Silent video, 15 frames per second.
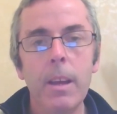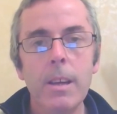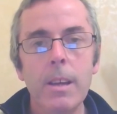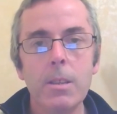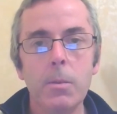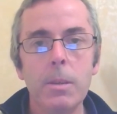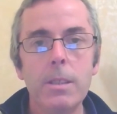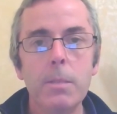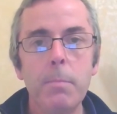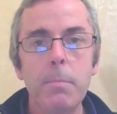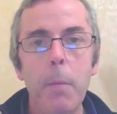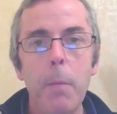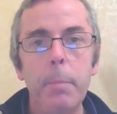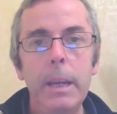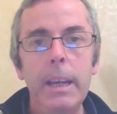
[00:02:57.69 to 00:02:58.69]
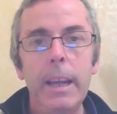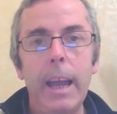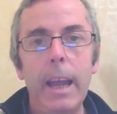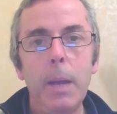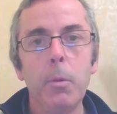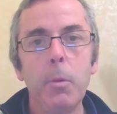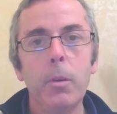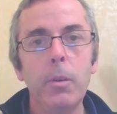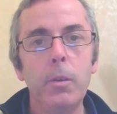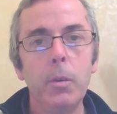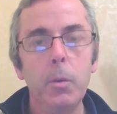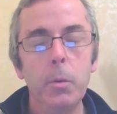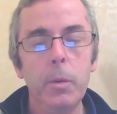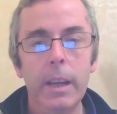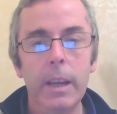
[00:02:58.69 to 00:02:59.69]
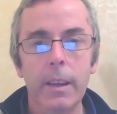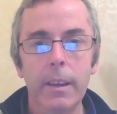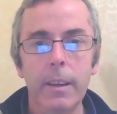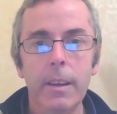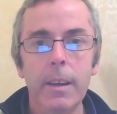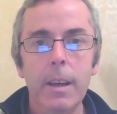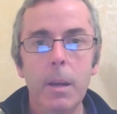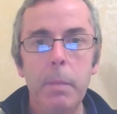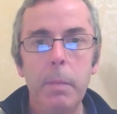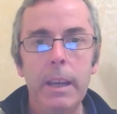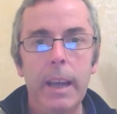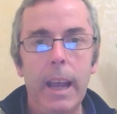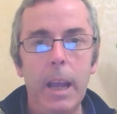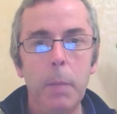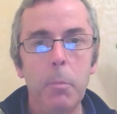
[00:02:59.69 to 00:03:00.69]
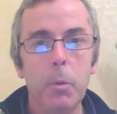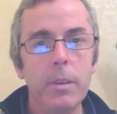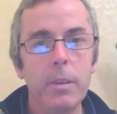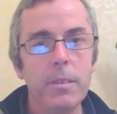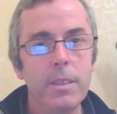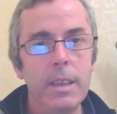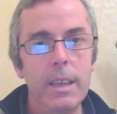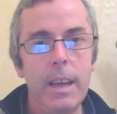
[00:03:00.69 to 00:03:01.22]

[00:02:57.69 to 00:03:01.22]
So it's about being able to tune in, being able to see